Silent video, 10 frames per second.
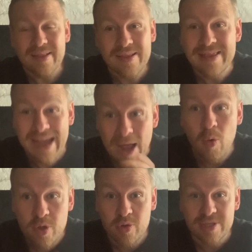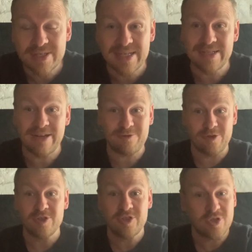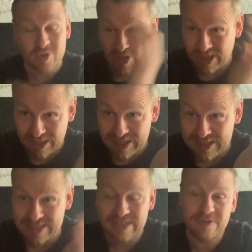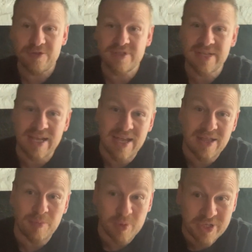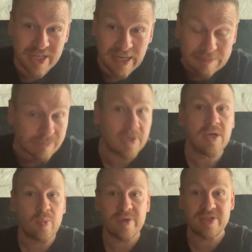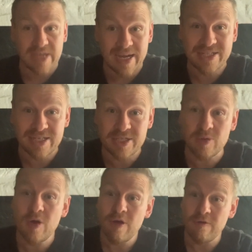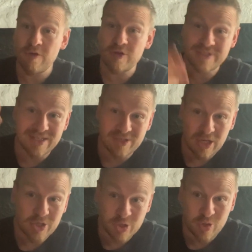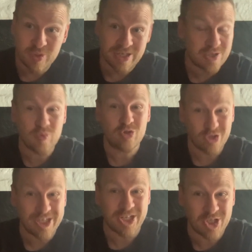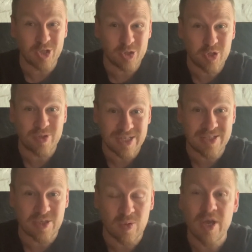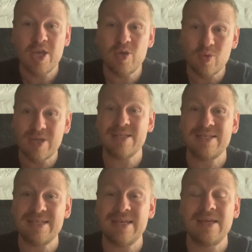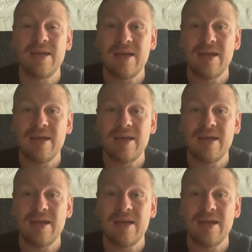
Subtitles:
Now you can see a difference. You can clearly see a difference in the bujinkan with taijutsu versus jujutsu, traditional jujutsu. You can see